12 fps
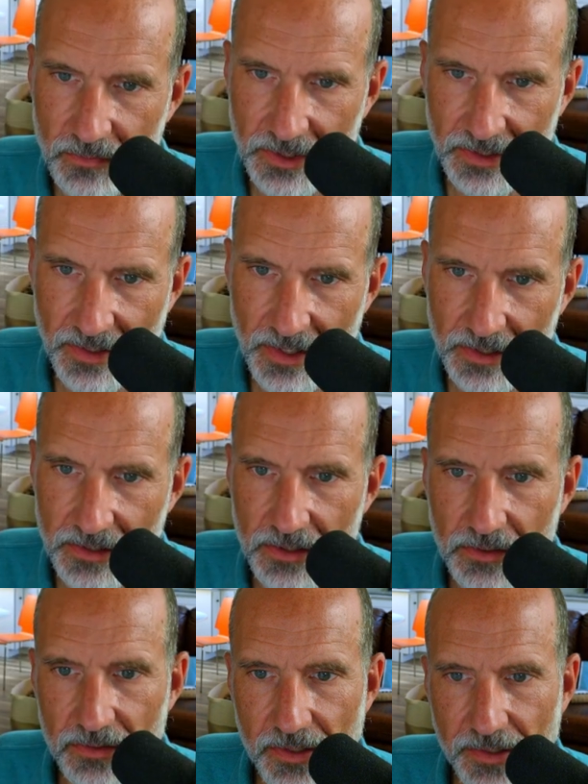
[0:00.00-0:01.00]
want to tell it to
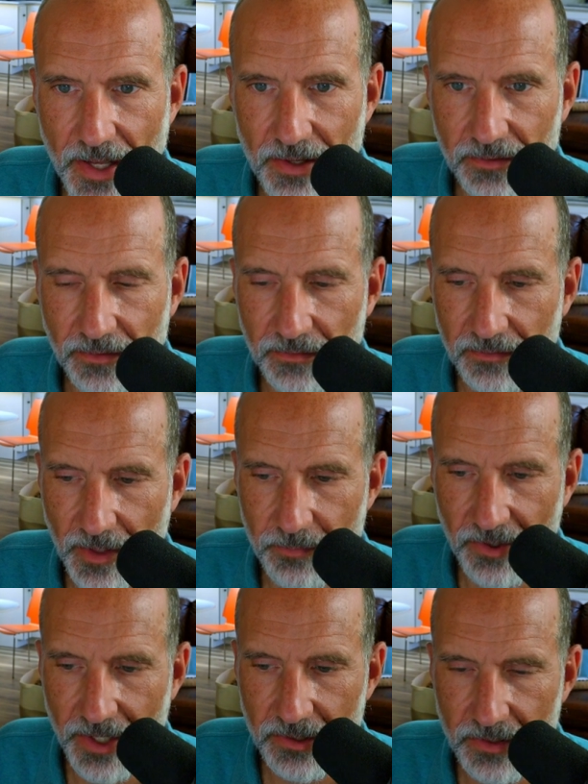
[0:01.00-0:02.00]
use a thousand
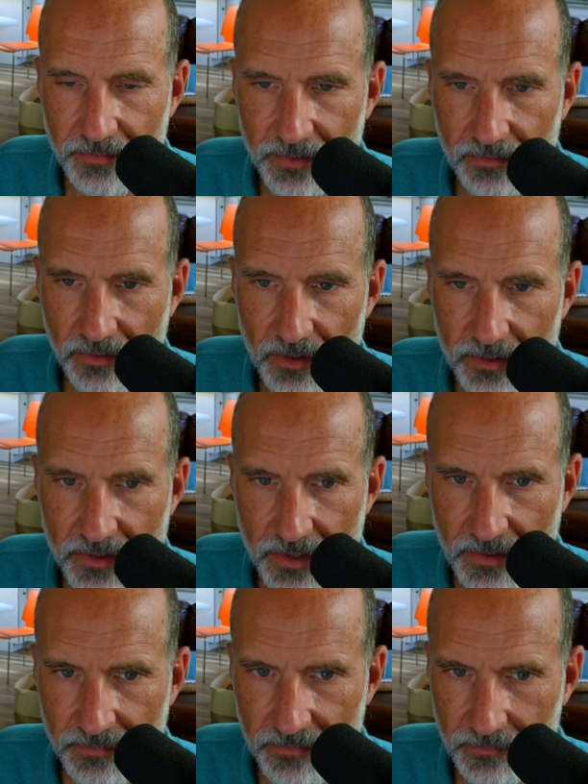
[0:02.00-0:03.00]
separator if it's large
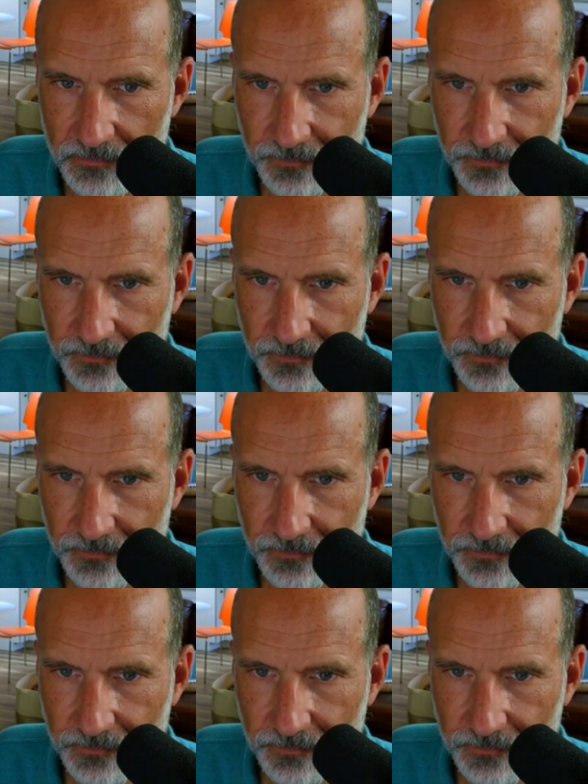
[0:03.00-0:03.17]
enough.